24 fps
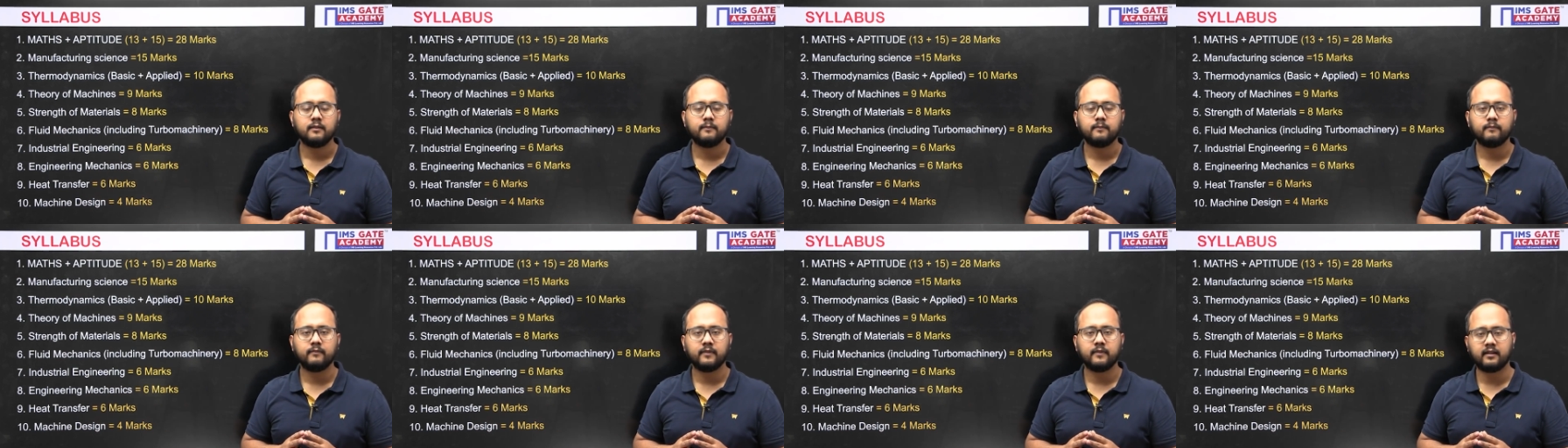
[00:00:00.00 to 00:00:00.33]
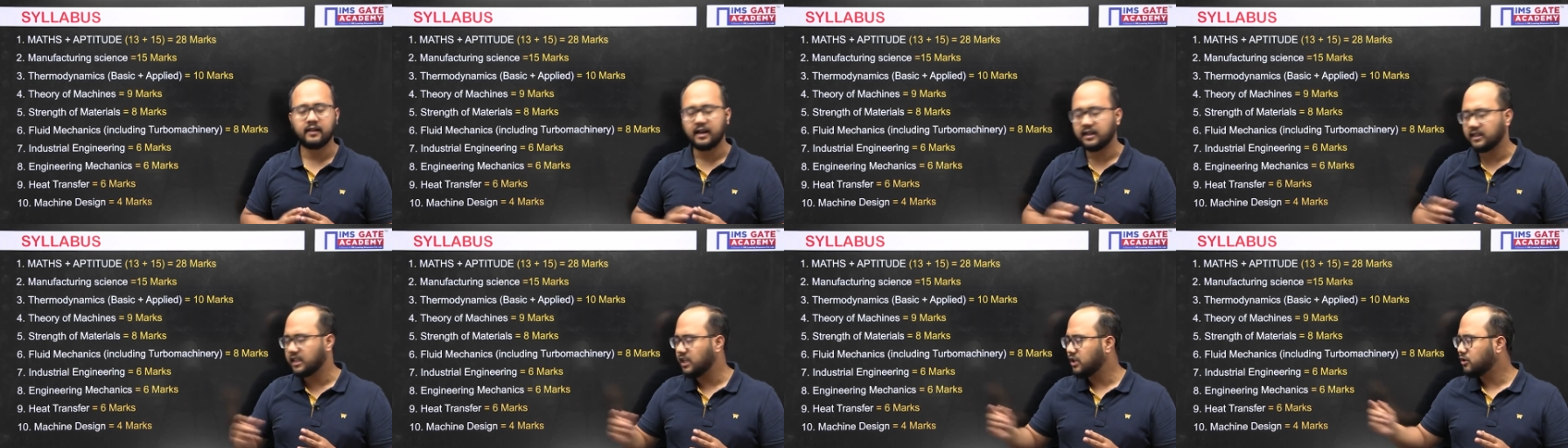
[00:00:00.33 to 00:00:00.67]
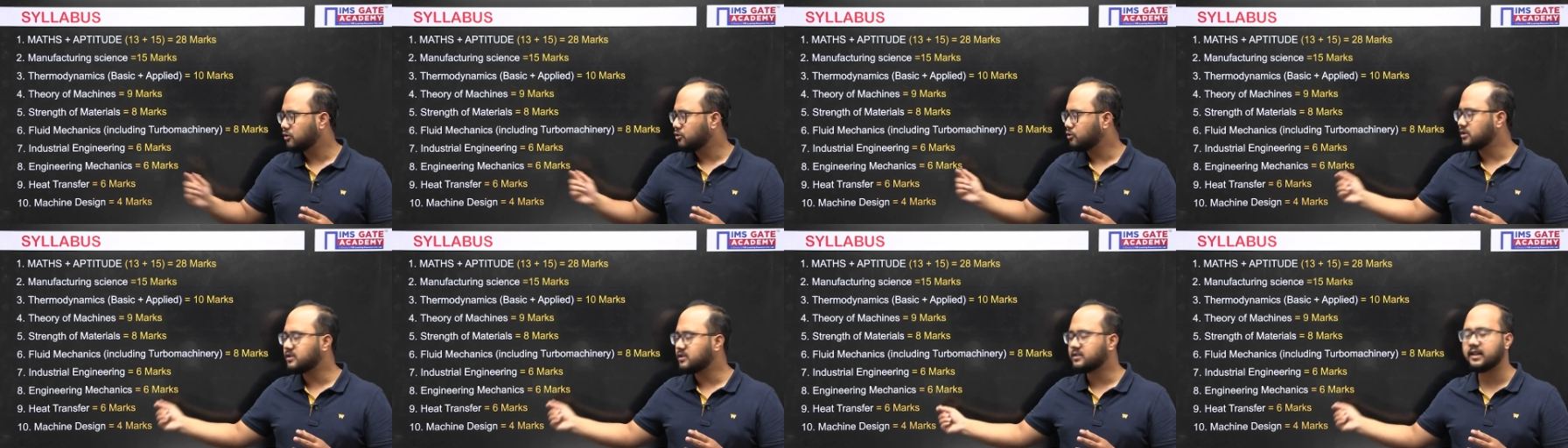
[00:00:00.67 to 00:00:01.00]
Rather you
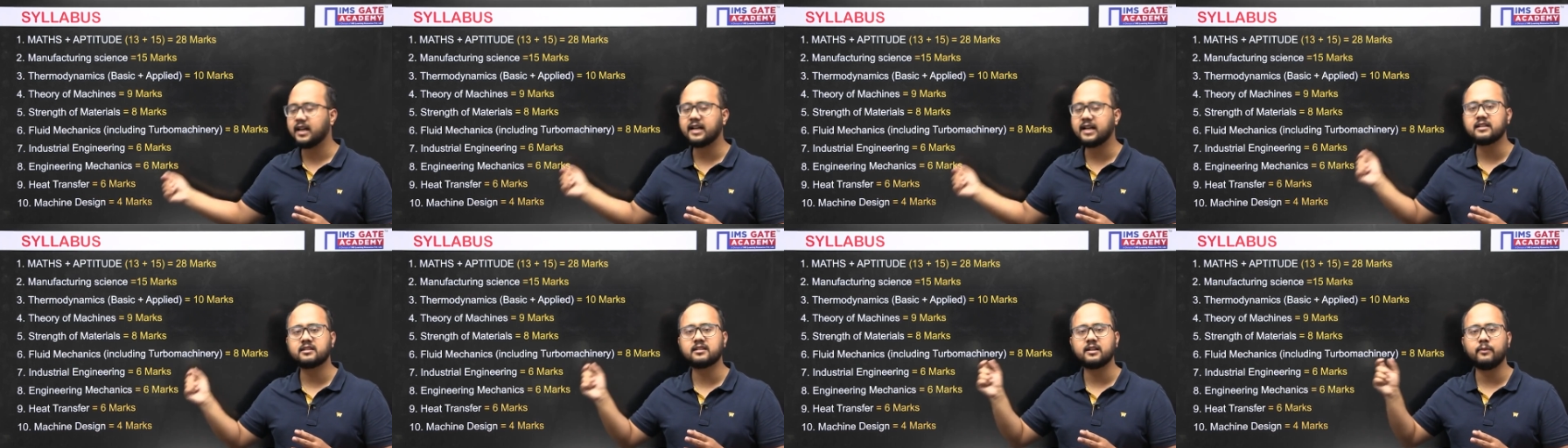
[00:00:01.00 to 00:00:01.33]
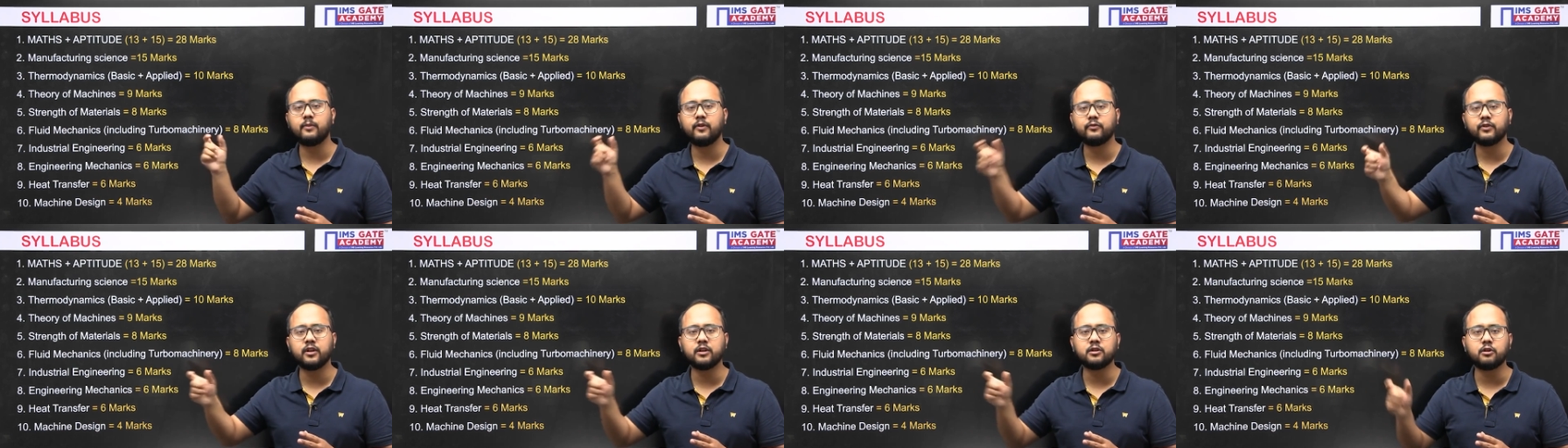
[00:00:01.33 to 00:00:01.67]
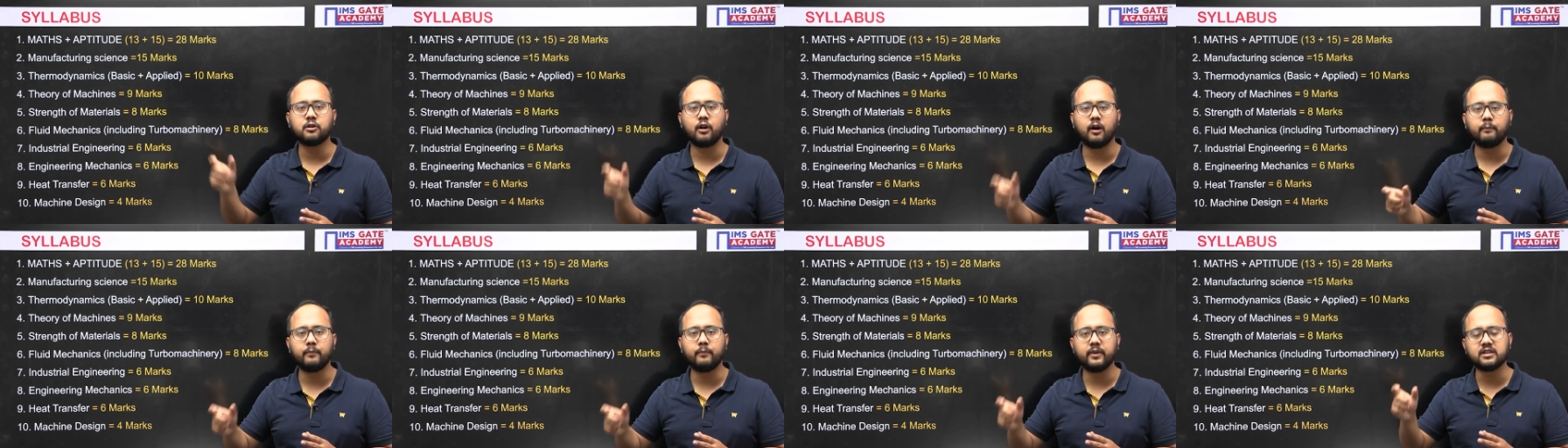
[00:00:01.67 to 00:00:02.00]
should select some of the
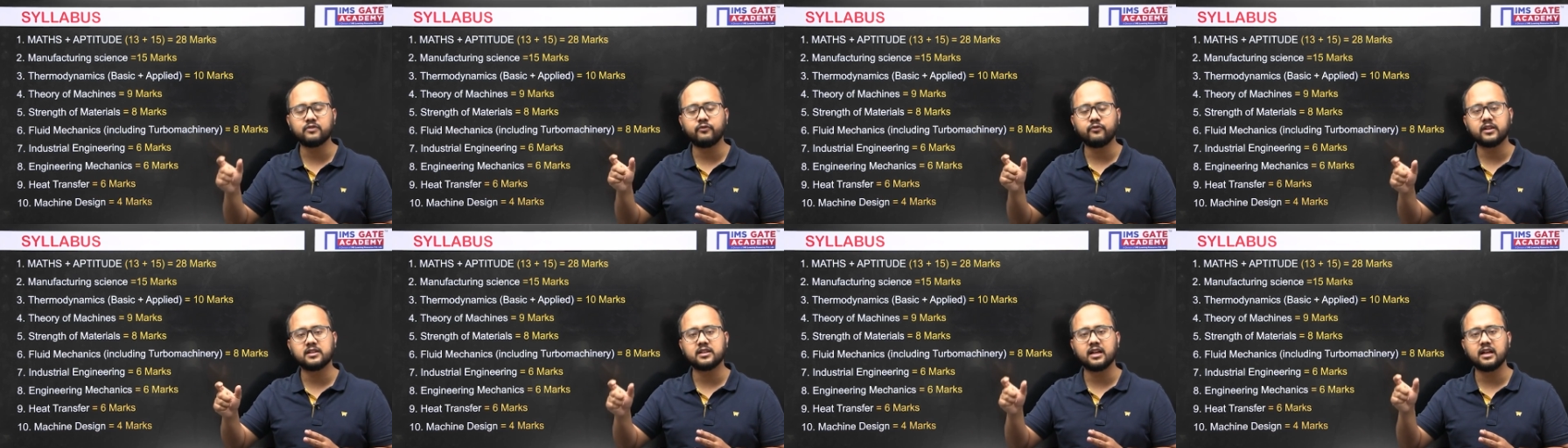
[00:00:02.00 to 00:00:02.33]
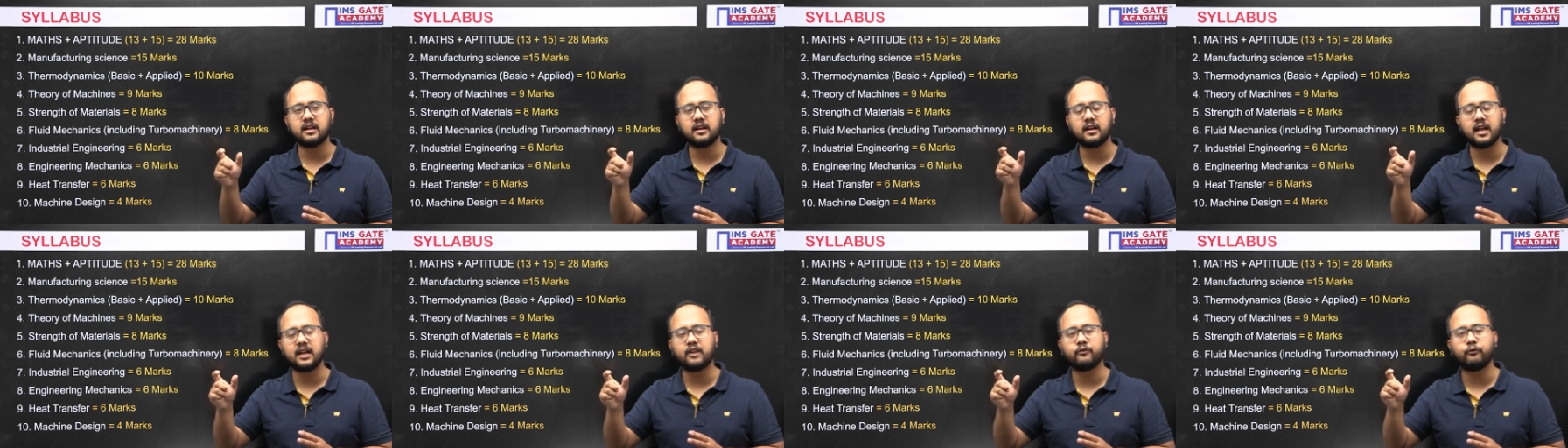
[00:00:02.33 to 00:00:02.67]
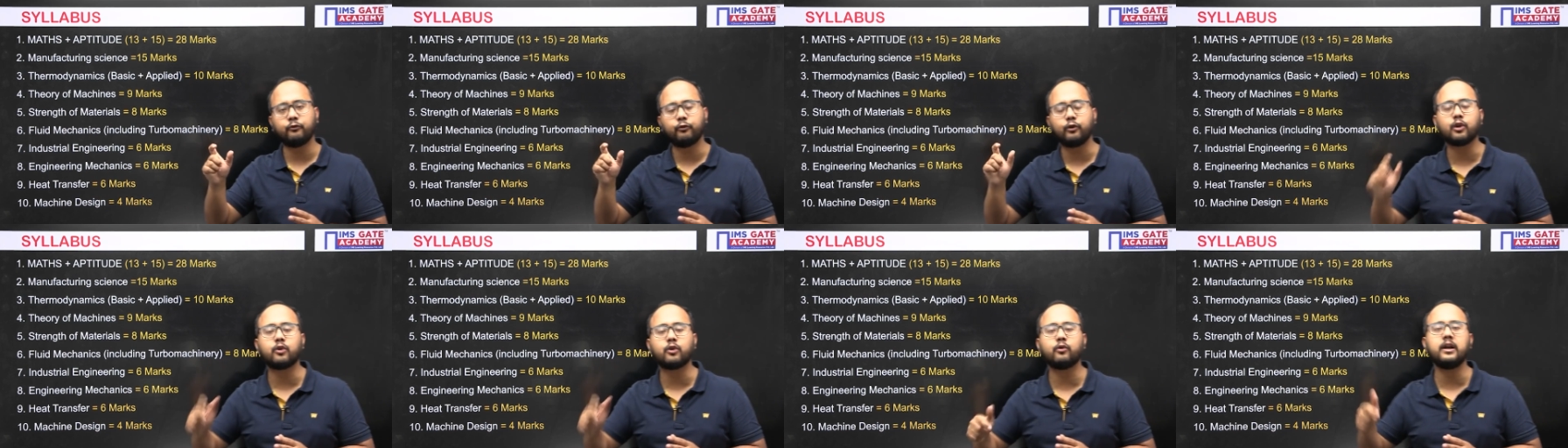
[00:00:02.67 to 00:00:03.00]
topics which are like
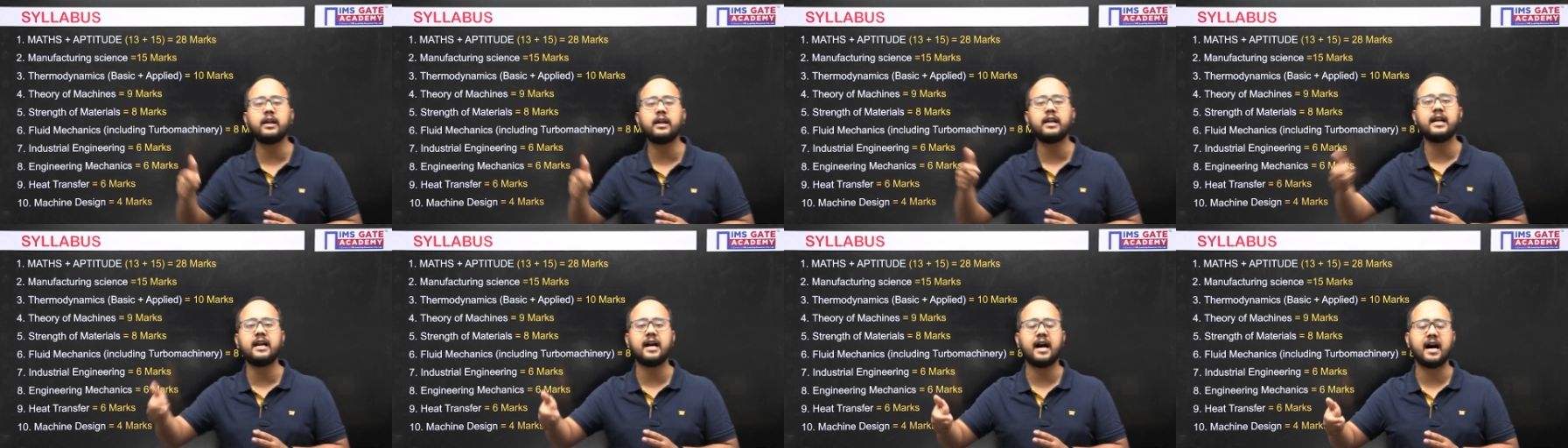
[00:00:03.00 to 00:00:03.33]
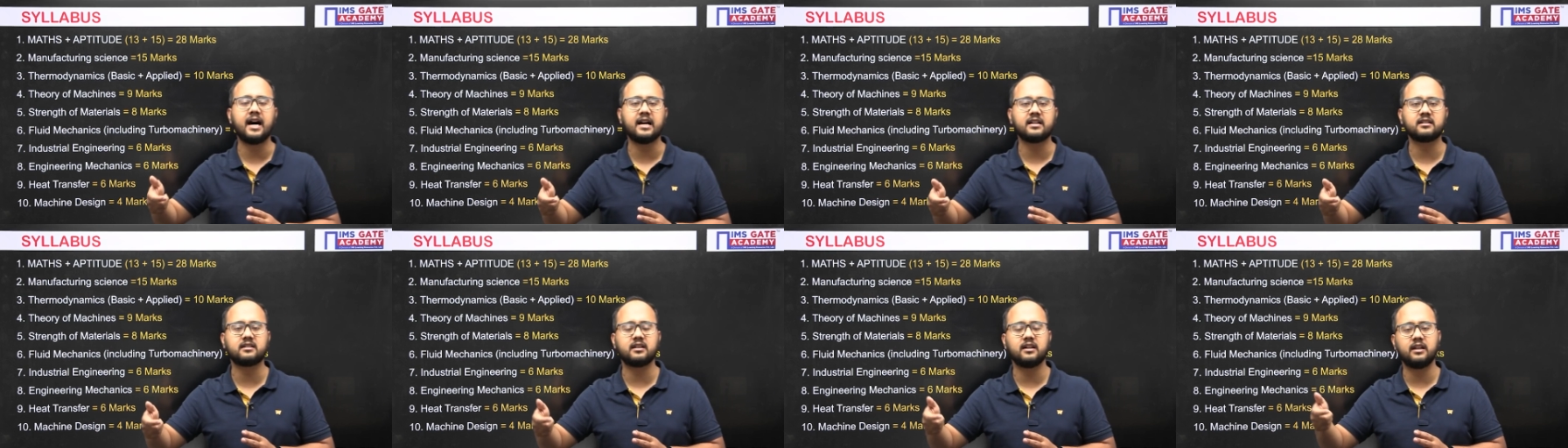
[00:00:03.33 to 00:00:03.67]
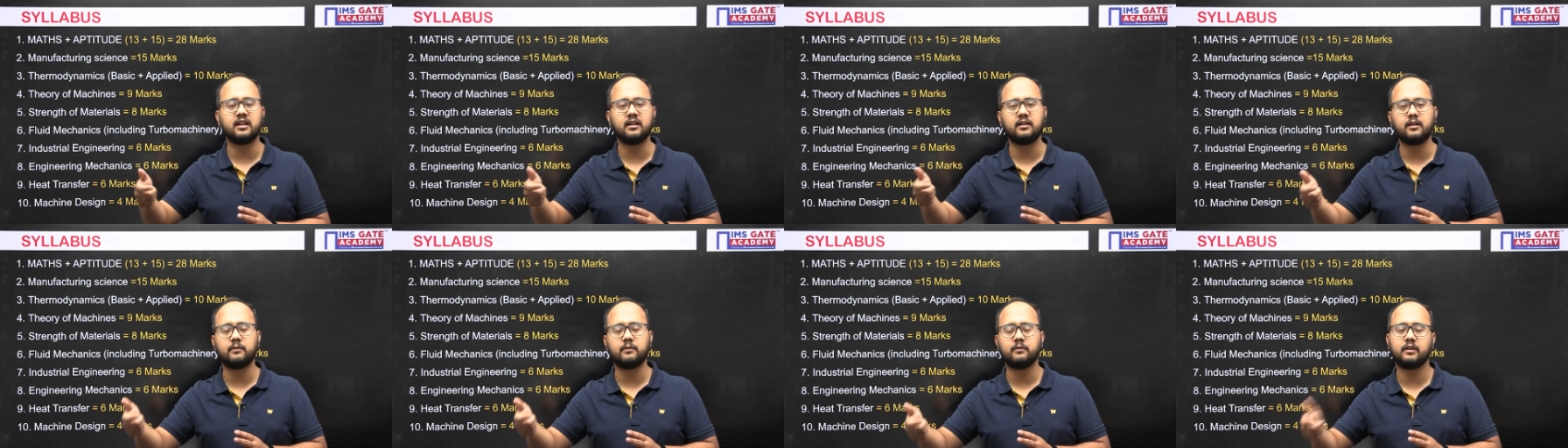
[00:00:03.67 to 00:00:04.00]
frequently asked in
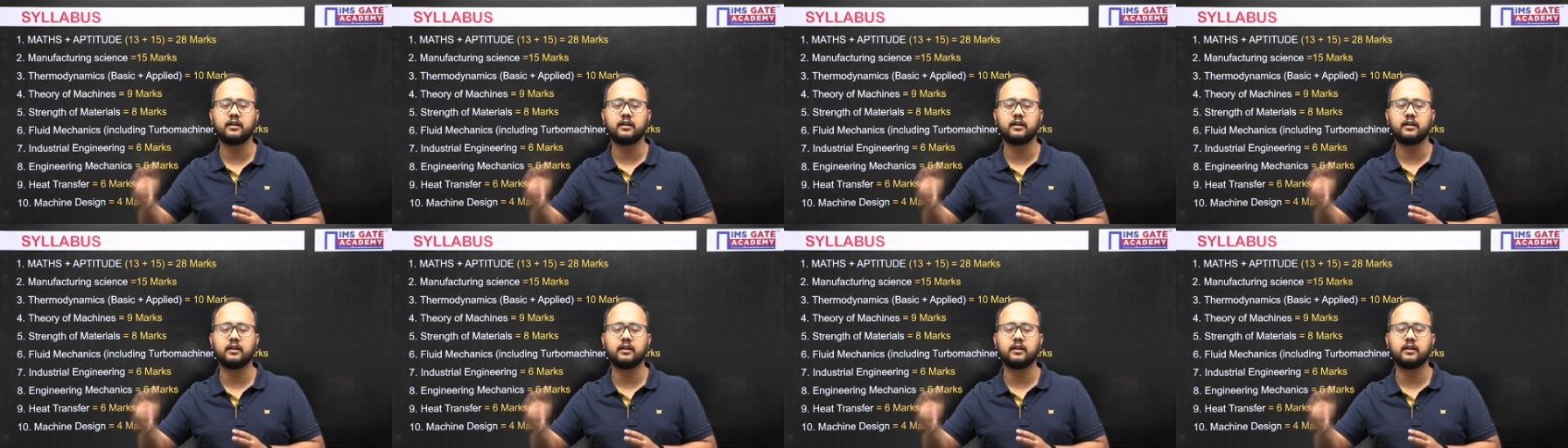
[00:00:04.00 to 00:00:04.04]
the